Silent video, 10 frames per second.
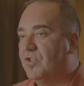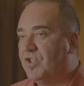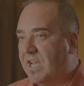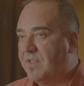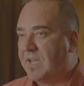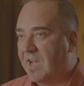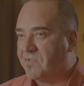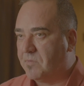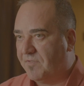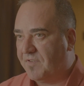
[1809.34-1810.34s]
to share the
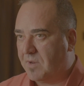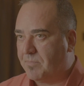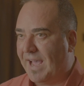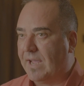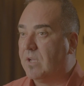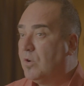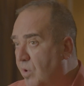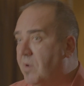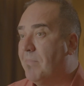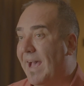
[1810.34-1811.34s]
customer feedback,
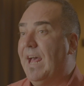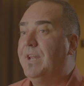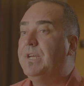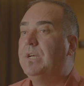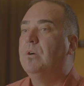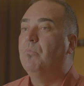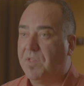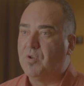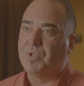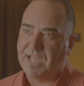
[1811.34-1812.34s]
good and bad,
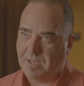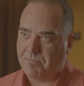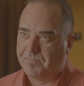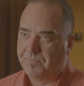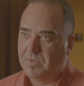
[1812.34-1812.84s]
with your team.